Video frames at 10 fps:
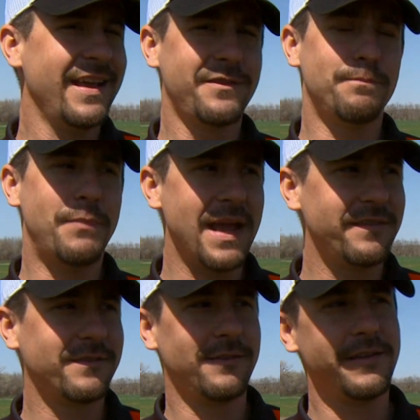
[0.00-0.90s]
It's
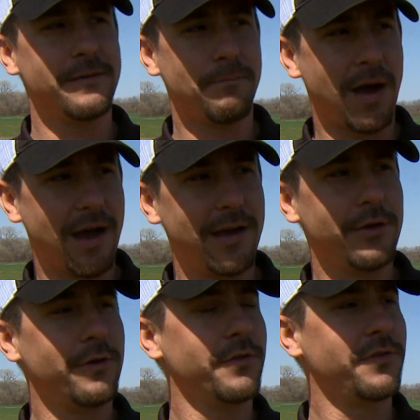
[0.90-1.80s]
basically the
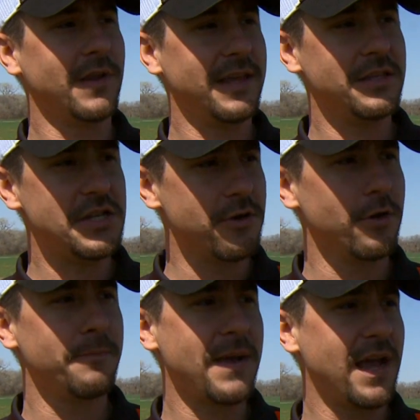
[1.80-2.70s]
piles and the
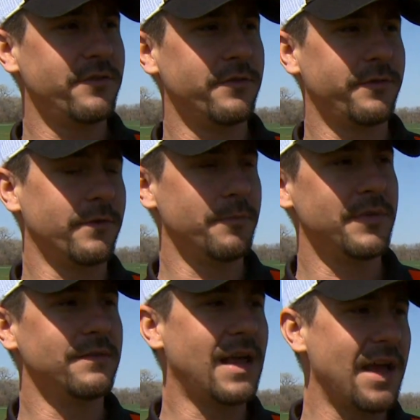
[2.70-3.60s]
urine patches from
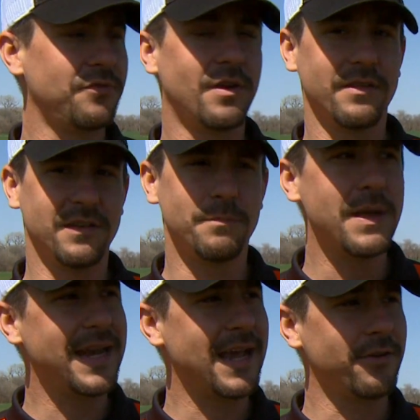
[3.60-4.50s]
the livestock that's
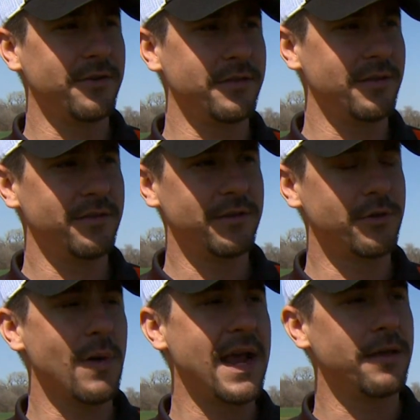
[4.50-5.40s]
been out on the, the
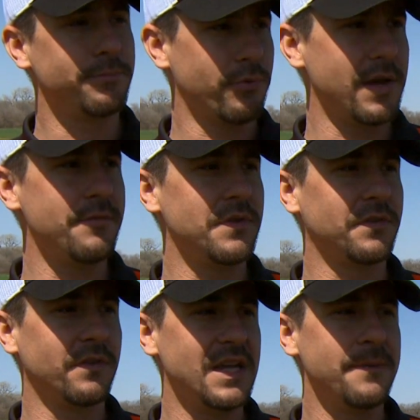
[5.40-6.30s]
ground
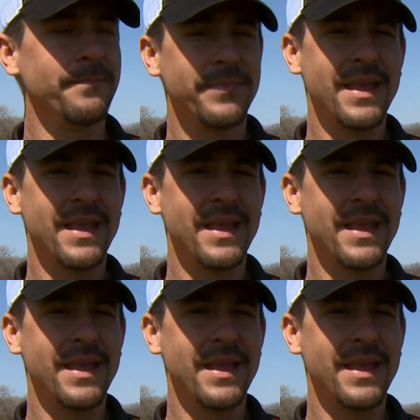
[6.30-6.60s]
previously.